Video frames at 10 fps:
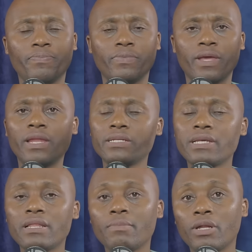And I said
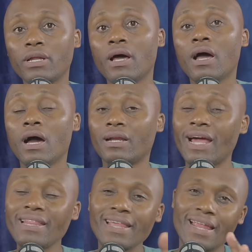I'm going to
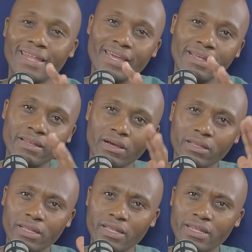write their na- like the,
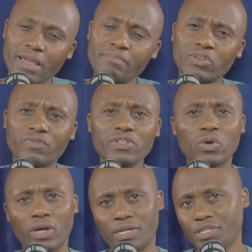the, names of these
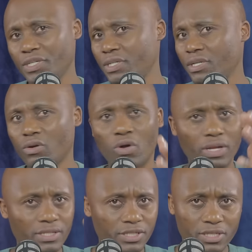organization,
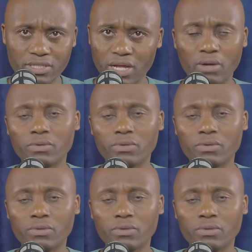organizations down.